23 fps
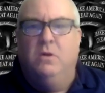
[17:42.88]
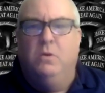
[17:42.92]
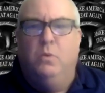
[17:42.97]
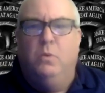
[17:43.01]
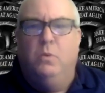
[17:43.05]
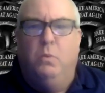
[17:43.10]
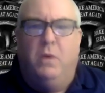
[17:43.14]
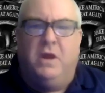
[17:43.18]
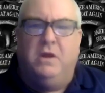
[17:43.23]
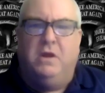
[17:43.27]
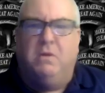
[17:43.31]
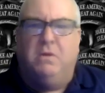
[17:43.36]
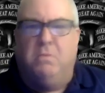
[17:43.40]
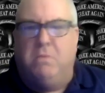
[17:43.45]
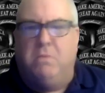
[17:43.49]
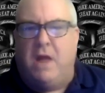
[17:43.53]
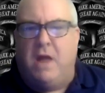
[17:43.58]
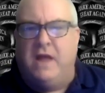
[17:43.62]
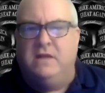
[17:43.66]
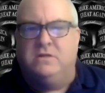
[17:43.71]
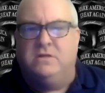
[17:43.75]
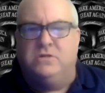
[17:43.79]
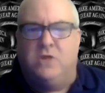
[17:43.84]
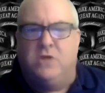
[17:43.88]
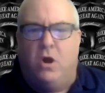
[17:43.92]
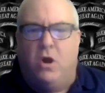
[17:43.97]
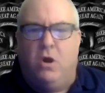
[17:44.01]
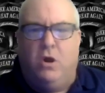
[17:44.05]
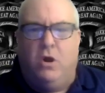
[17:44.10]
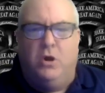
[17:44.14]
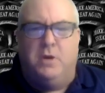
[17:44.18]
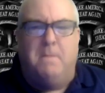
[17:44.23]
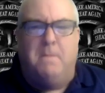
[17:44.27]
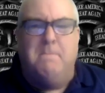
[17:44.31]
what your rights
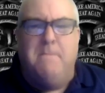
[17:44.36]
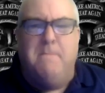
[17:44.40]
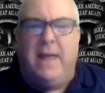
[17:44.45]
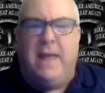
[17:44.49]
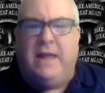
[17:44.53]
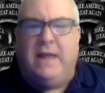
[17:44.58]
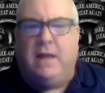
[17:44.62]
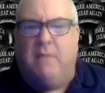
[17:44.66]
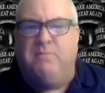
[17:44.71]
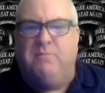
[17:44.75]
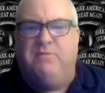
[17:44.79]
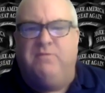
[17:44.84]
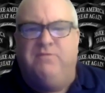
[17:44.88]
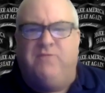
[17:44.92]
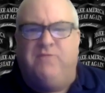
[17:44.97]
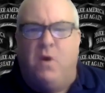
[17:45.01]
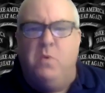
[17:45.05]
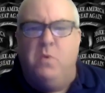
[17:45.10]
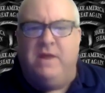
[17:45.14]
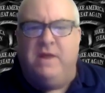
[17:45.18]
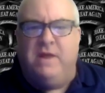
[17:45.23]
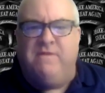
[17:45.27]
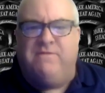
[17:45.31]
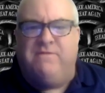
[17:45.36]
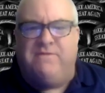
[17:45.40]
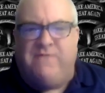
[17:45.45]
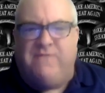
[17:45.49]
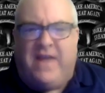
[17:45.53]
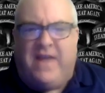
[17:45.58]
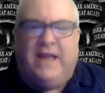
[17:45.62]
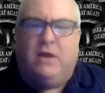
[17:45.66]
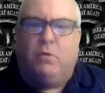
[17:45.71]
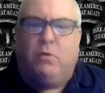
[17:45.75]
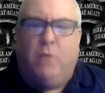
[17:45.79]
are, or to make up phony,
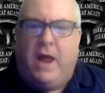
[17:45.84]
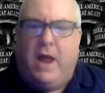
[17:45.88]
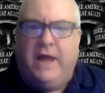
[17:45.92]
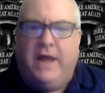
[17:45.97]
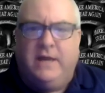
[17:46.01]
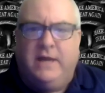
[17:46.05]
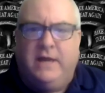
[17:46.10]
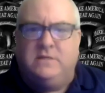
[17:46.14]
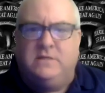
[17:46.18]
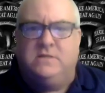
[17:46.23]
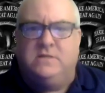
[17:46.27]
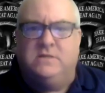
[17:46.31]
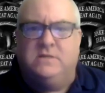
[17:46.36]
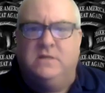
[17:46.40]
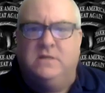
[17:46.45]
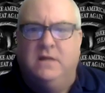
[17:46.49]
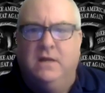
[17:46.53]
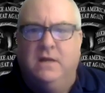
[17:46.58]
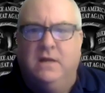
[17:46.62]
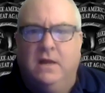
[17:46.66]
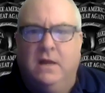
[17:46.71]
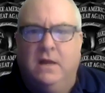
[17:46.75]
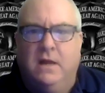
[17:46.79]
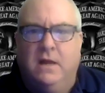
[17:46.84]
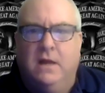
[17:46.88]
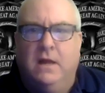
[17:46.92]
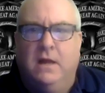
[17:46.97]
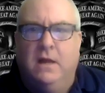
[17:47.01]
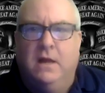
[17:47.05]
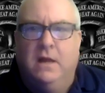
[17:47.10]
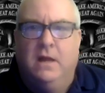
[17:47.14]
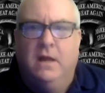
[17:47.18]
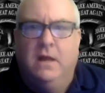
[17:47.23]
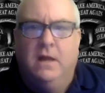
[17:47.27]
fake rights.
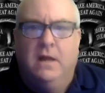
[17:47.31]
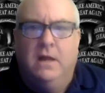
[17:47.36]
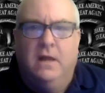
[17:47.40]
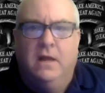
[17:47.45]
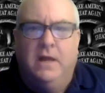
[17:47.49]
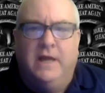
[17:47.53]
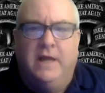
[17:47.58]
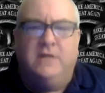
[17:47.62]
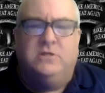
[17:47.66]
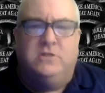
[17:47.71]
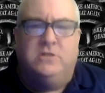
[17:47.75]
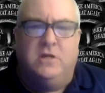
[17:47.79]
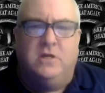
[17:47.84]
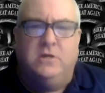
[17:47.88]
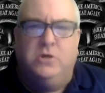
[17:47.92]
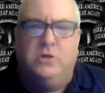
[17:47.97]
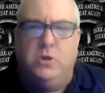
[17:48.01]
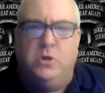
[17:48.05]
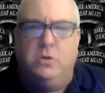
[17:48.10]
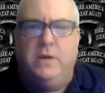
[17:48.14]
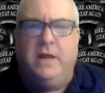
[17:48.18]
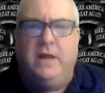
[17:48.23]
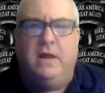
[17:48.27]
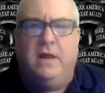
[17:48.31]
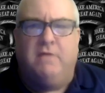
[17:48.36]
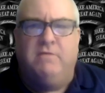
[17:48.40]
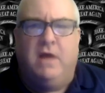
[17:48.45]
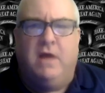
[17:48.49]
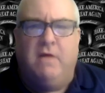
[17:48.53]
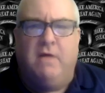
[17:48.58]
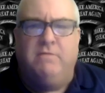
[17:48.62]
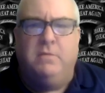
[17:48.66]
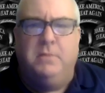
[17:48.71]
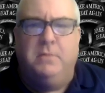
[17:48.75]
It's the duty of
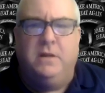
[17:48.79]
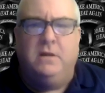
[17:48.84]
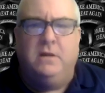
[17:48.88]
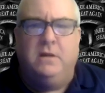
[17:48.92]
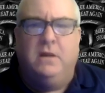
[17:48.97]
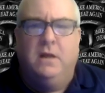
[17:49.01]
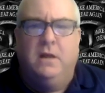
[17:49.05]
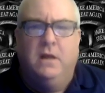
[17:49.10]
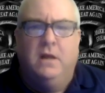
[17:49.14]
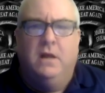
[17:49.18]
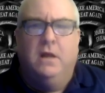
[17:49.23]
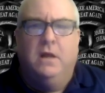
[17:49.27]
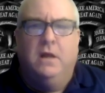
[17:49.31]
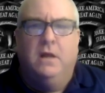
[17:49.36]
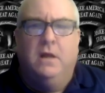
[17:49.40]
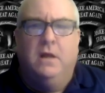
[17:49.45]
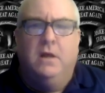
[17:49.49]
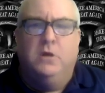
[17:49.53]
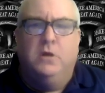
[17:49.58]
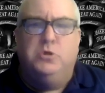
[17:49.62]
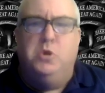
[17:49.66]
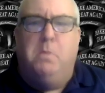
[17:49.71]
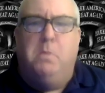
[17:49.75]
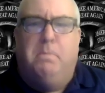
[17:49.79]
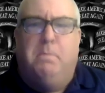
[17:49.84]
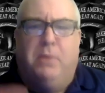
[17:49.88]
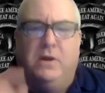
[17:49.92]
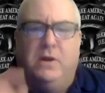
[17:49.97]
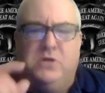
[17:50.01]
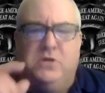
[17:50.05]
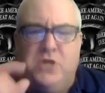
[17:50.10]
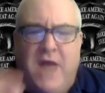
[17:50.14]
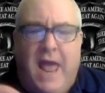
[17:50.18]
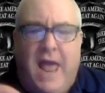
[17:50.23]
government to
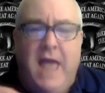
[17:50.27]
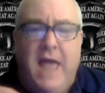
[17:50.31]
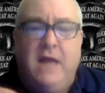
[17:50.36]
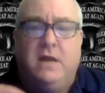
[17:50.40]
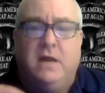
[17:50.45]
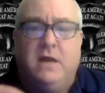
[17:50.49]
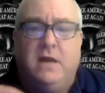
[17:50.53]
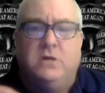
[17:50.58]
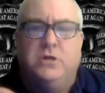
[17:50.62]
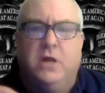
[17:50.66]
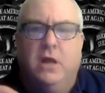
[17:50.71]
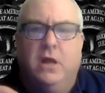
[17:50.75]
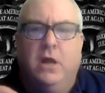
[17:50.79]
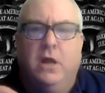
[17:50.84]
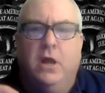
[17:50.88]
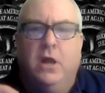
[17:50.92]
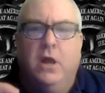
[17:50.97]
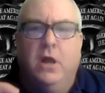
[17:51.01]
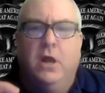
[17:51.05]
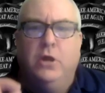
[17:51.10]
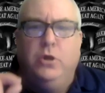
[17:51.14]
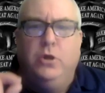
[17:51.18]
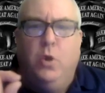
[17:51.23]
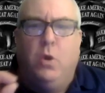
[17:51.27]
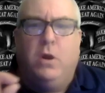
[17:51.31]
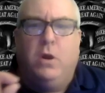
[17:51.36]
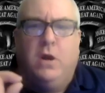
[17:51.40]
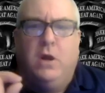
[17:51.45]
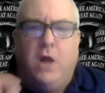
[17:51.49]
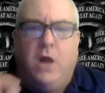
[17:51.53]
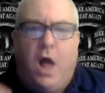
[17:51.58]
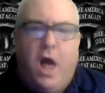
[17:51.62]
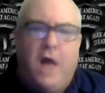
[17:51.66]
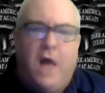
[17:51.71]
protect your
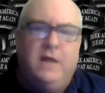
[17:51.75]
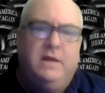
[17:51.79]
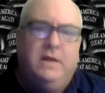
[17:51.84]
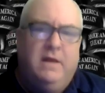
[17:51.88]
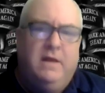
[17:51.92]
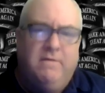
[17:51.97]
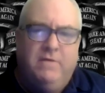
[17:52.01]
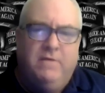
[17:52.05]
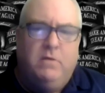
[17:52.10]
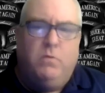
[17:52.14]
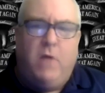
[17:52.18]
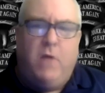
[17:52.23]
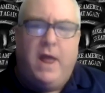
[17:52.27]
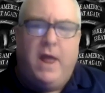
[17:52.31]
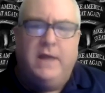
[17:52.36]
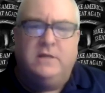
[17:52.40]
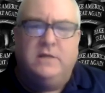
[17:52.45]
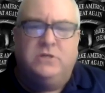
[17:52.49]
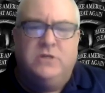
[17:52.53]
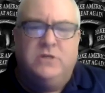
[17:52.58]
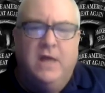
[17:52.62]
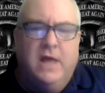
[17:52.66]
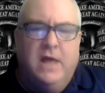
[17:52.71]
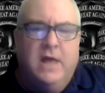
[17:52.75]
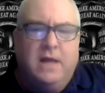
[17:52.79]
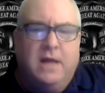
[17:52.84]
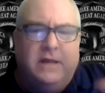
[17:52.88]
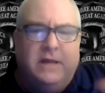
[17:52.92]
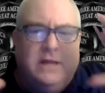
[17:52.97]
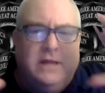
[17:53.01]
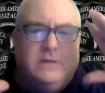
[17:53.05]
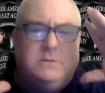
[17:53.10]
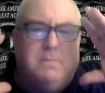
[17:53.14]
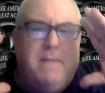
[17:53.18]
God-given rights.
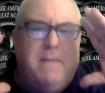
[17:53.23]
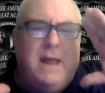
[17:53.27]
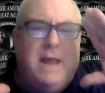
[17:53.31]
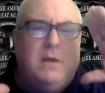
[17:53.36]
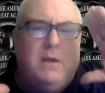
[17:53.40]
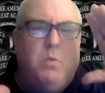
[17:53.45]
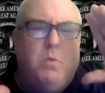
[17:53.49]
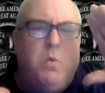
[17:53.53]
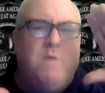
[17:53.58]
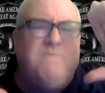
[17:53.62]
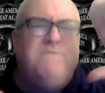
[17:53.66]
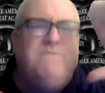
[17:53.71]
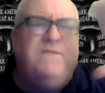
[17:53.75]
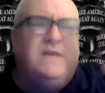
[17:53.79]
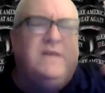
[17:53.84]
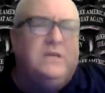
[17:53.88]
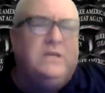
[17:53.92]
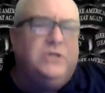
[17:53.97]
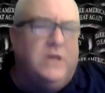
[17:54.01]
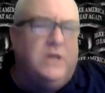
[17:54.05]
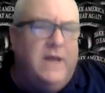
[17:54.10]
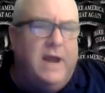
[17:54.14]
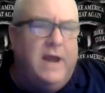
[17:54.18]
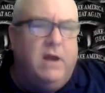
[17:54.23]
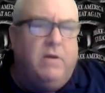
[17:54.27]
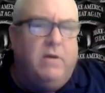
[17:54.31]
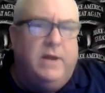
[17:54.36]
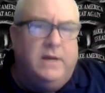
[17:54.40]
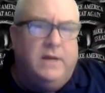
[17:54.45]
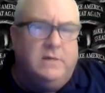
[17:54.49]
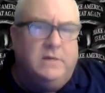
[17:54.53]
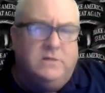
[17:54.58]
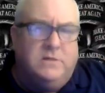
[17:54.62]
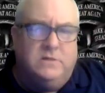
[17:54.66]
These men were
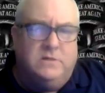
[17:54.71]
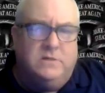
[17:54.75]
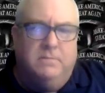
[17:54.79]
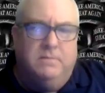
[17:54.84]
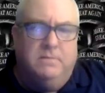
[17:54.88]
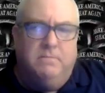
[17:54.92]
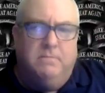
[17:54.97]
visionaries.